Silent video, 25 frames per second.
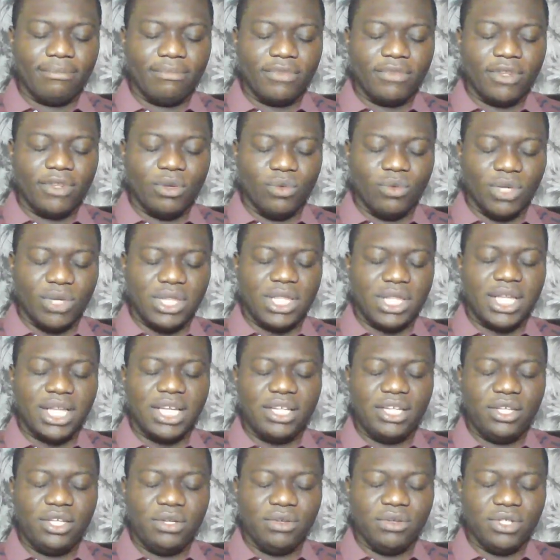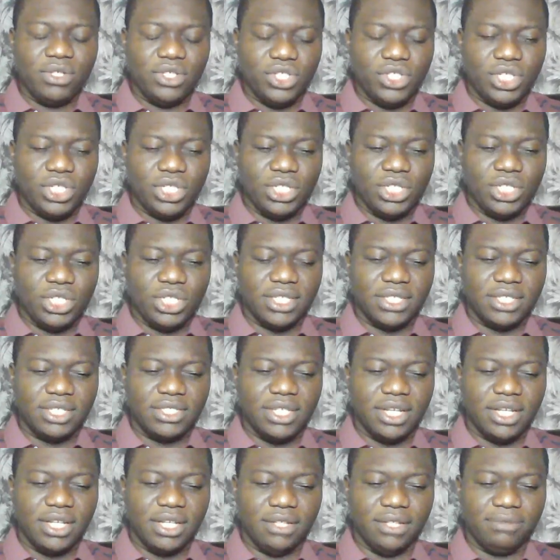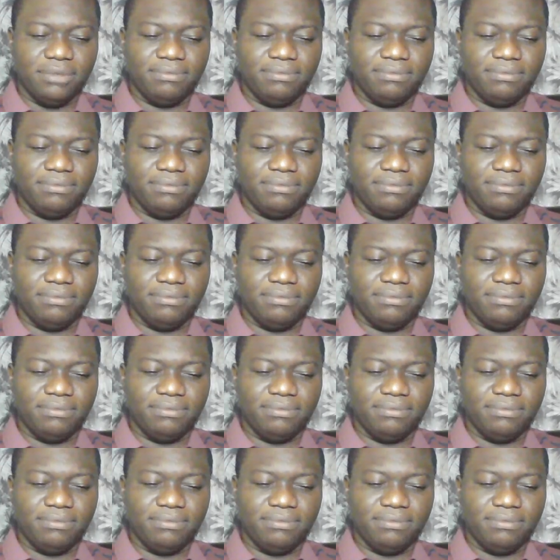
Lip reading: We thank you in Jesus' name.